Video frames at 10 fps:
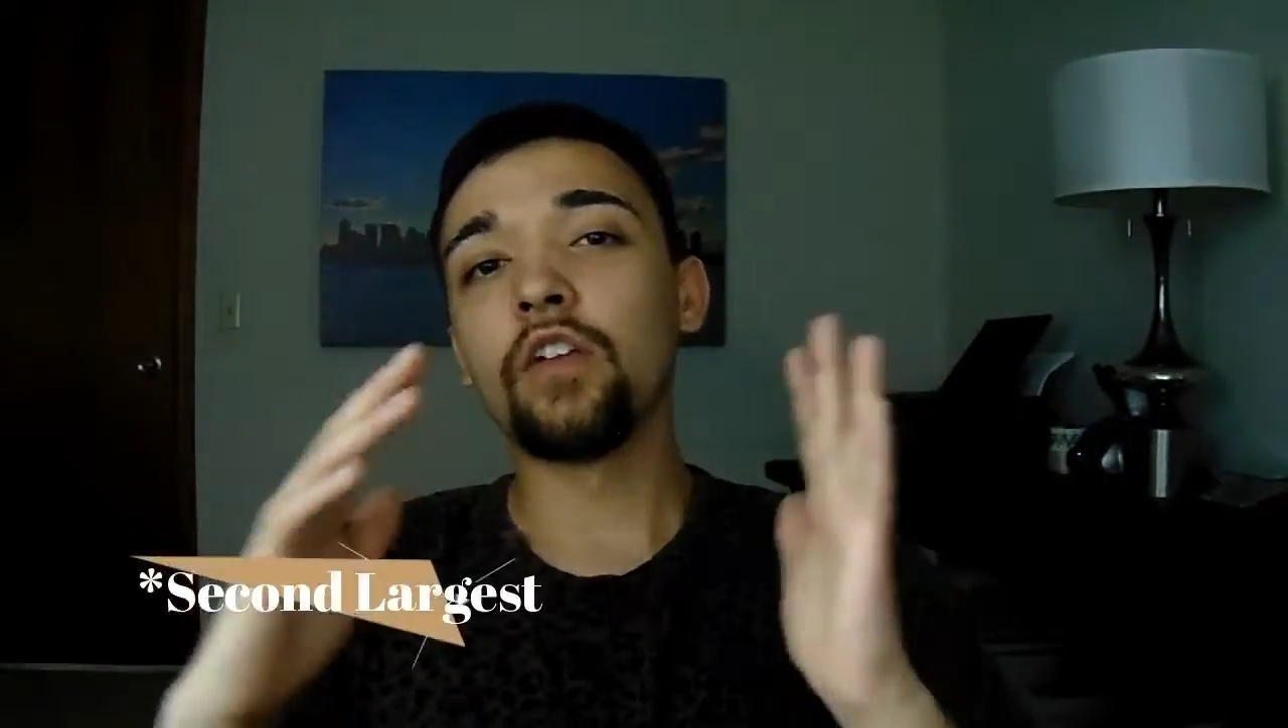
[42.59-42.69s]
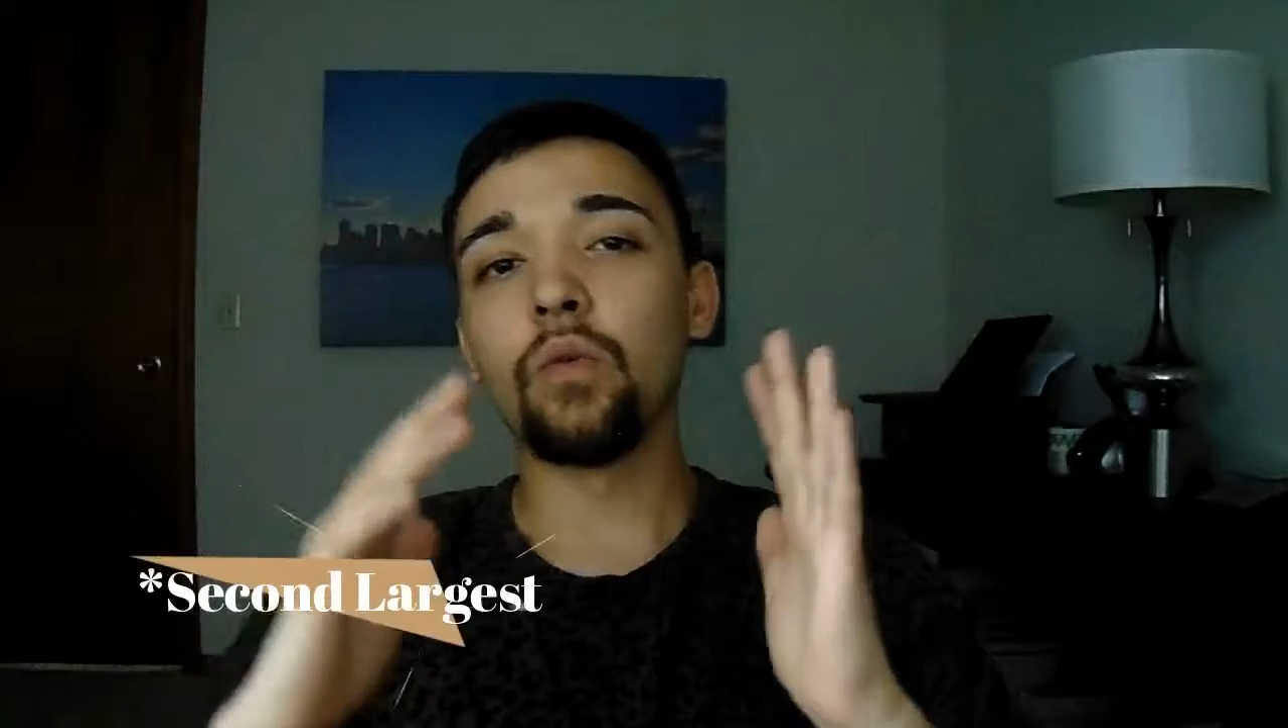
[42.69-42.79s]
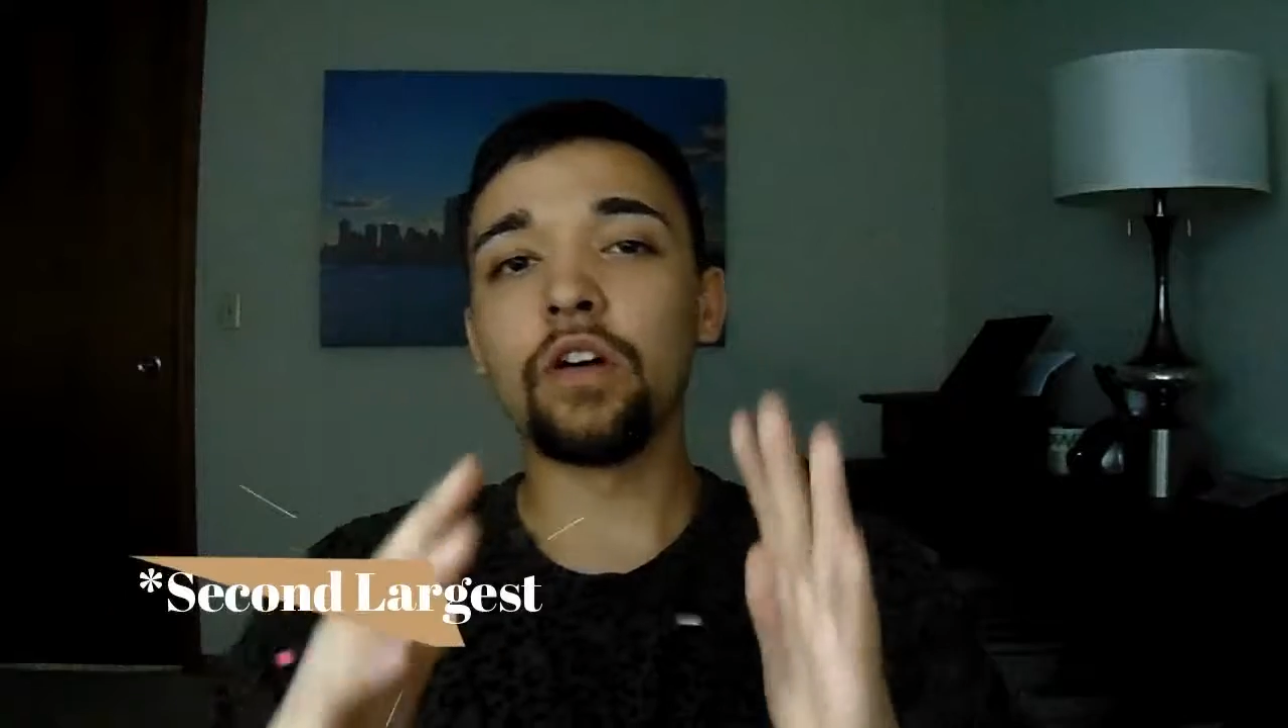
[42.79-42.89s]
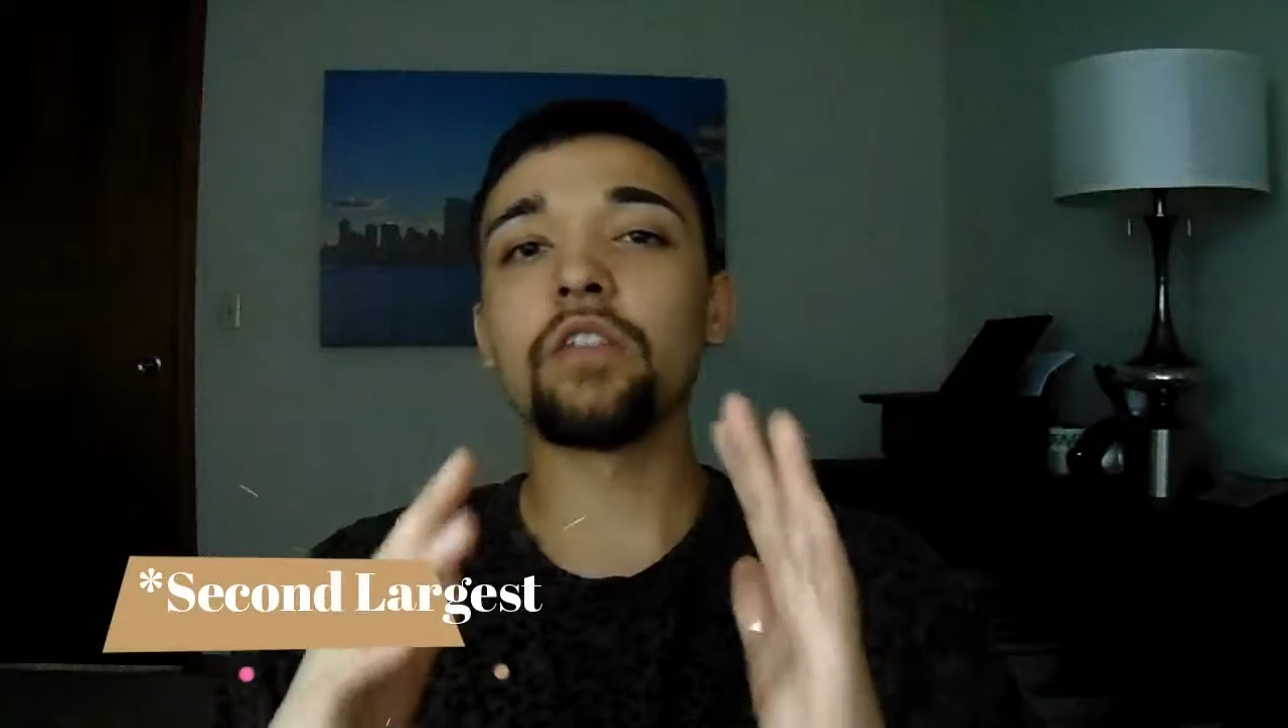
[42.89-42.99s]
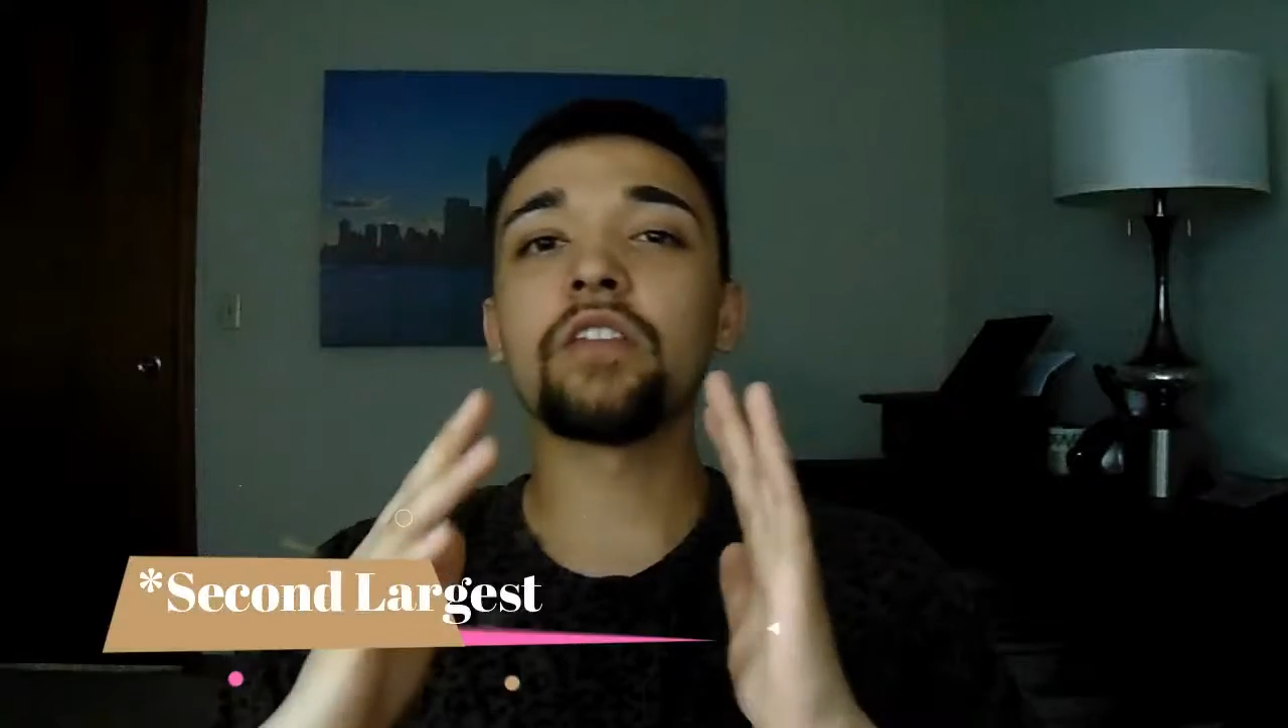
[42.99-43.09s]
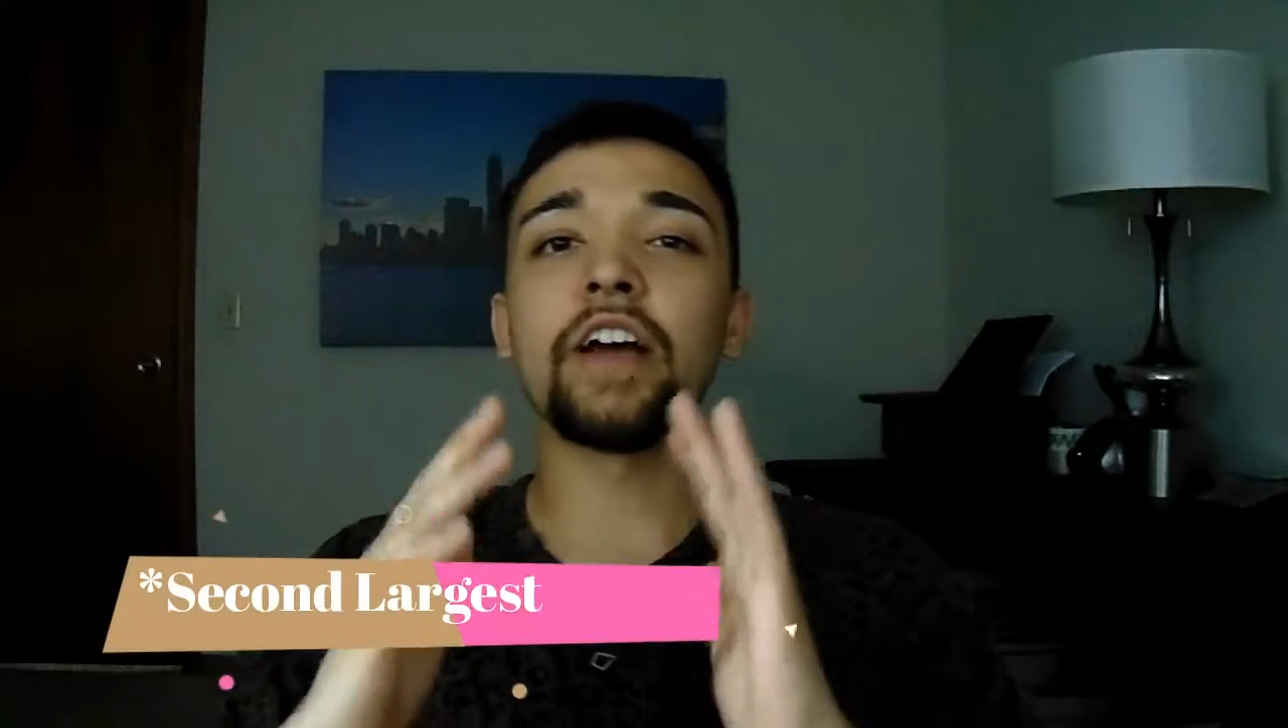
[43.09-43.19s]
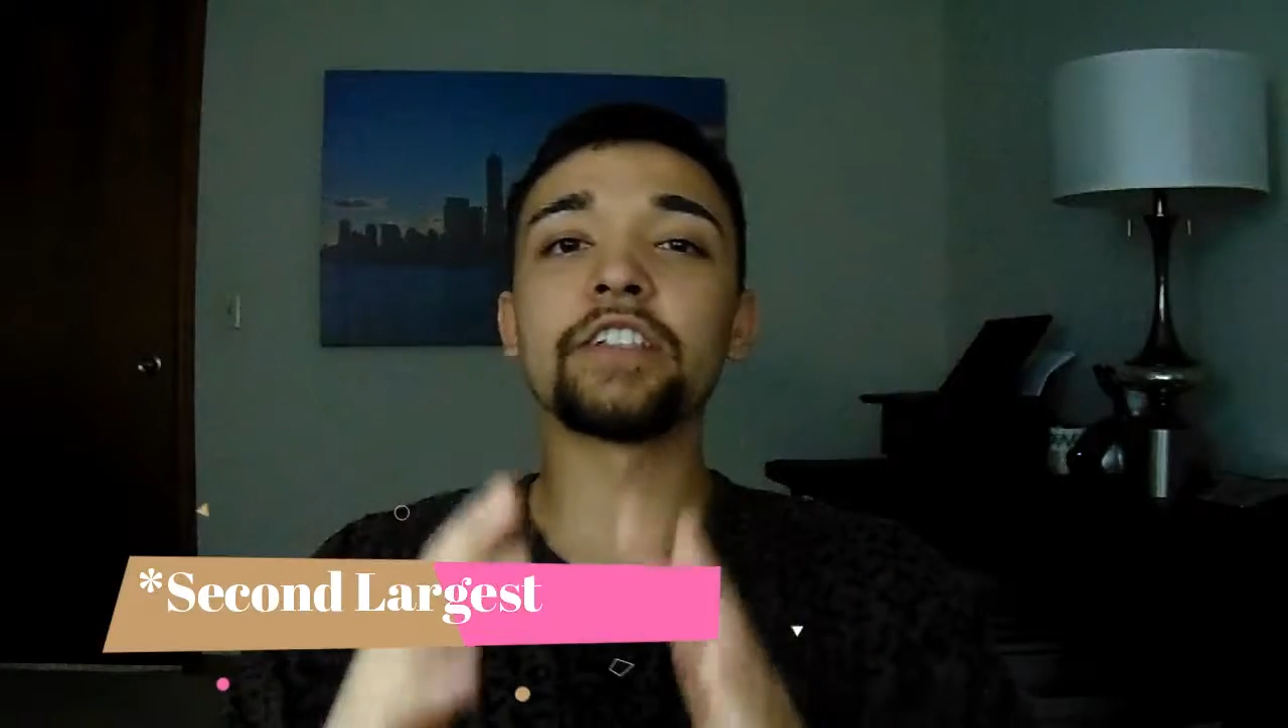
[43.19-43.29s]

the world's